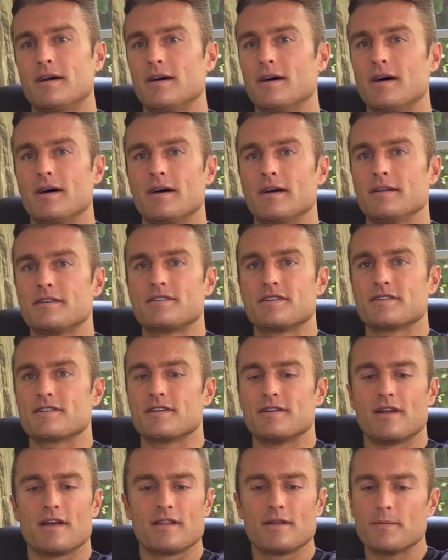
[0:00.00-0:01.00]
Uh, it's just
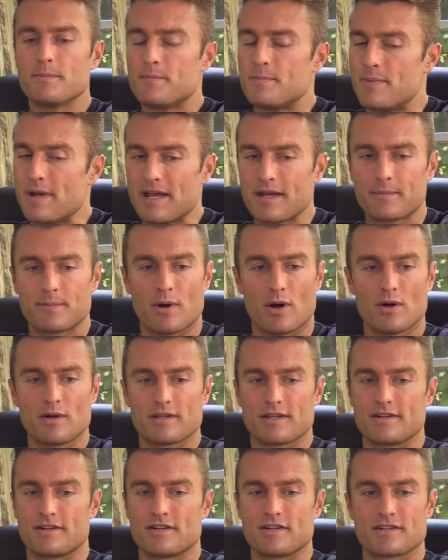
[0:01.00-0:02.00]
another big
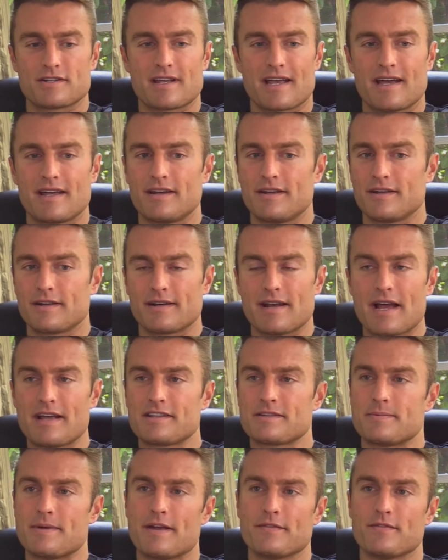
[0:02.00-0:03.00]
part that just kind of
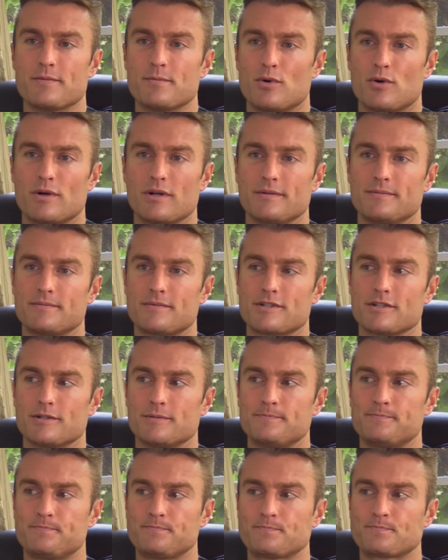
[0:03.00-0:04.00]
ignites me every morning.
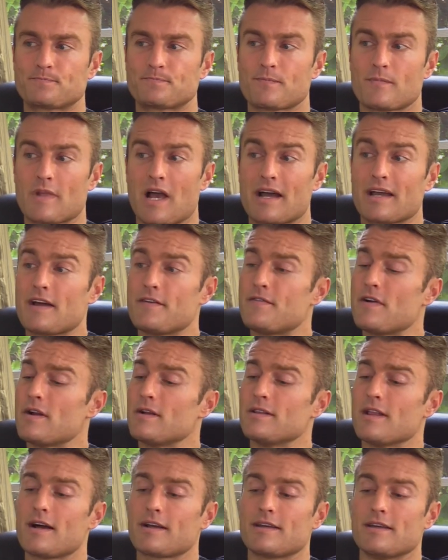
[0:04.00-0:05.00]
So I got
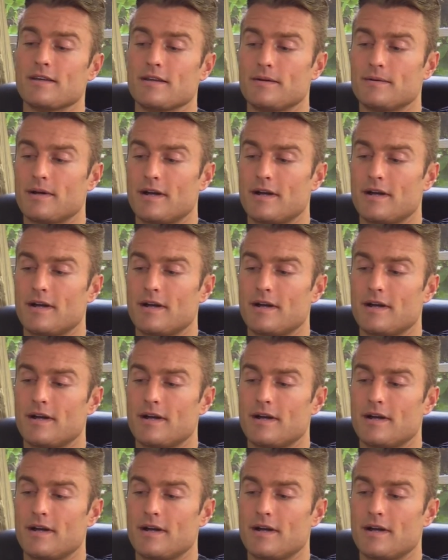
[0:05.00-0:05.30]
very lucky.